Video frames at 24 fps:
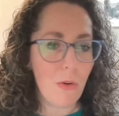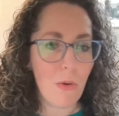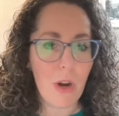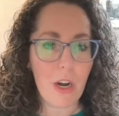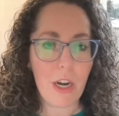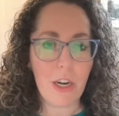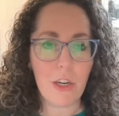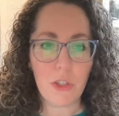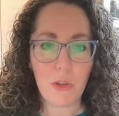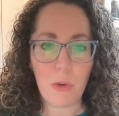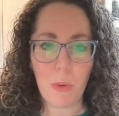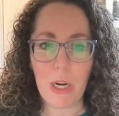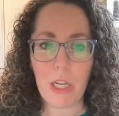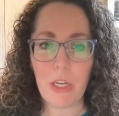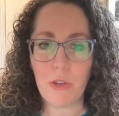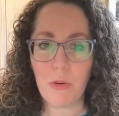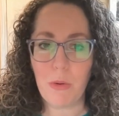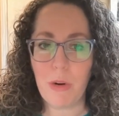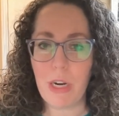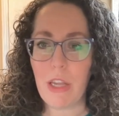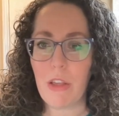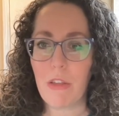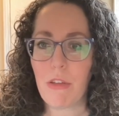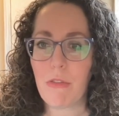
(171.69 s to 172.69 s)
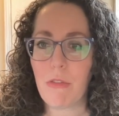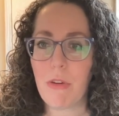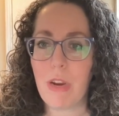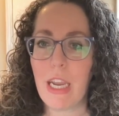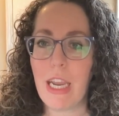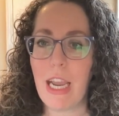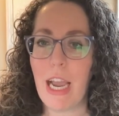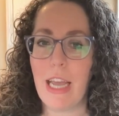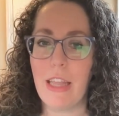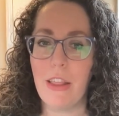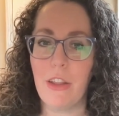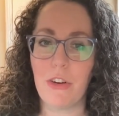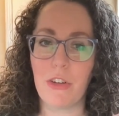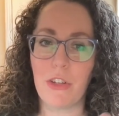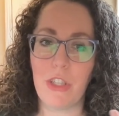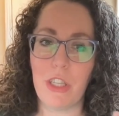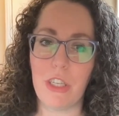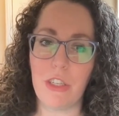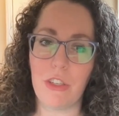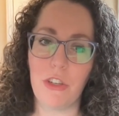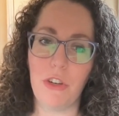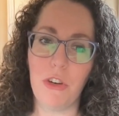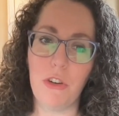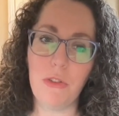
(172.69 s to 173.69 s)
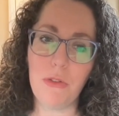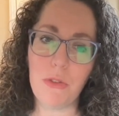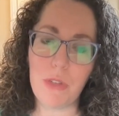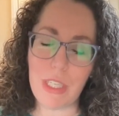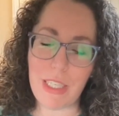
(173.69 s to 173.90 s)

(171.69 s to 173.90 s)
we're in 2023 and there's this new